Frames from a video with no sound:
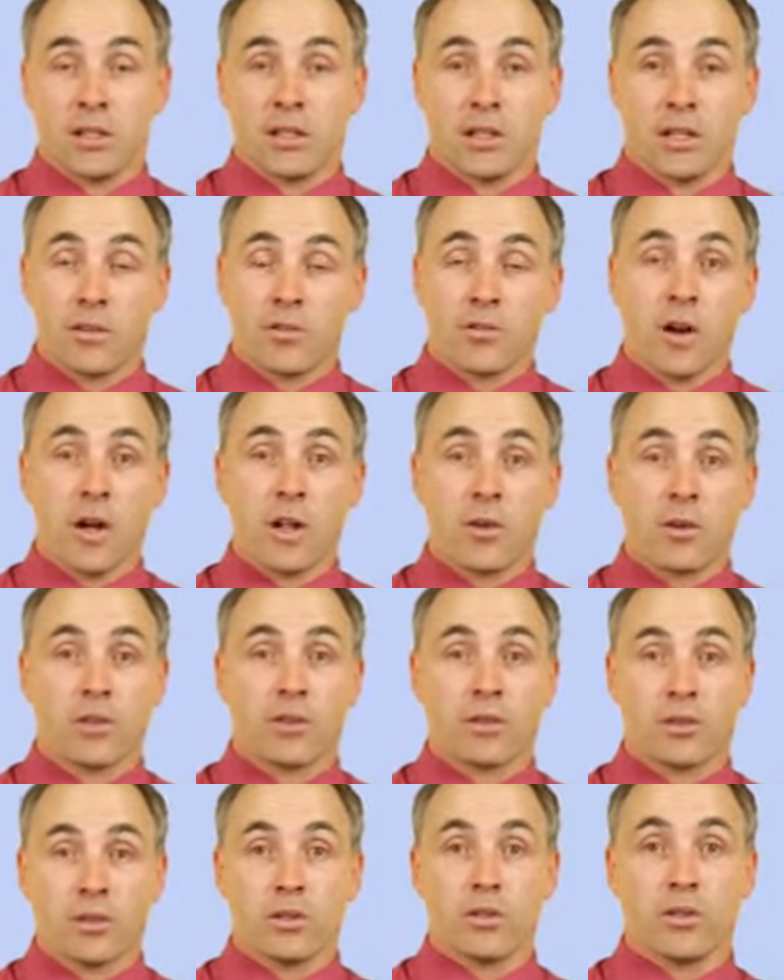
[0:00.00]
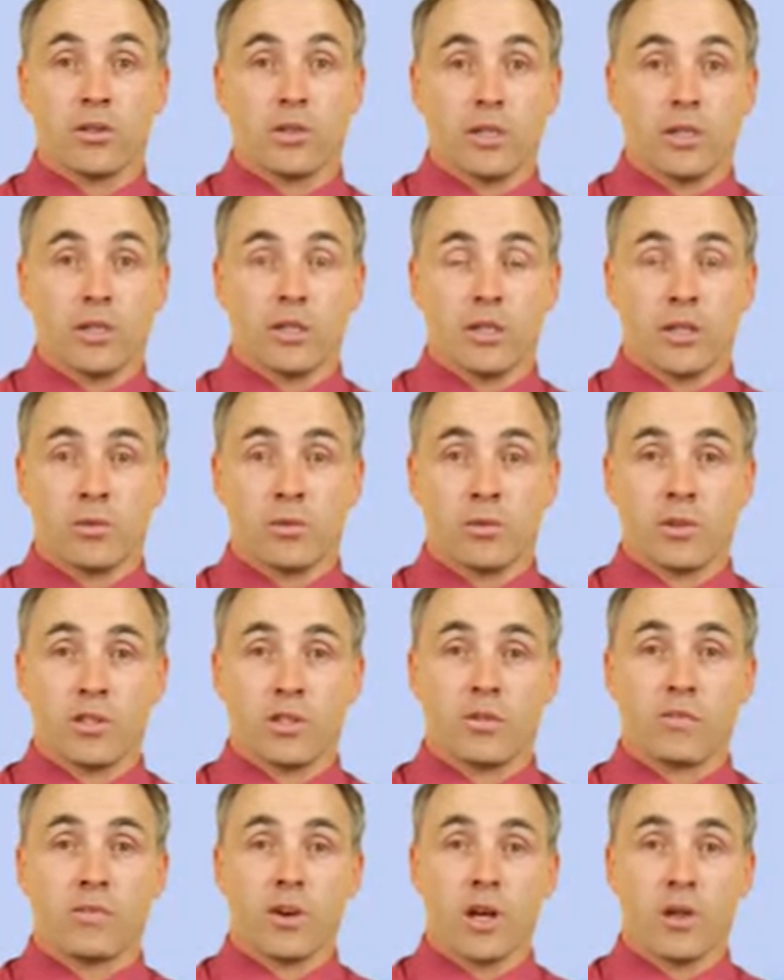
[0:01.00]
and then following through and
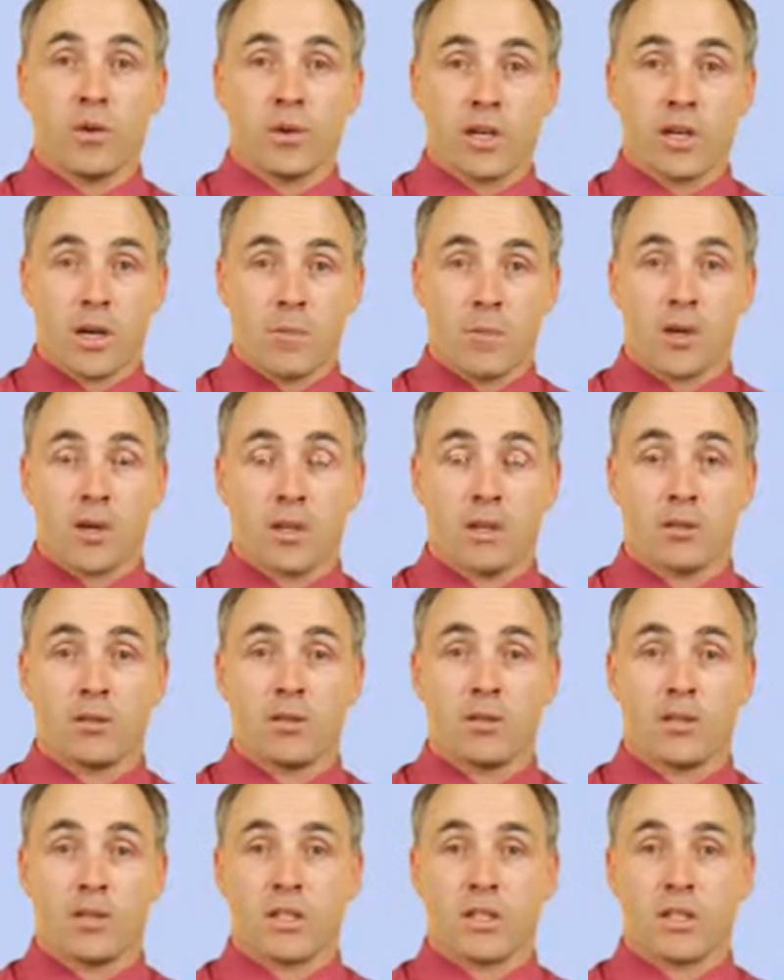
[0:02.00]
really following on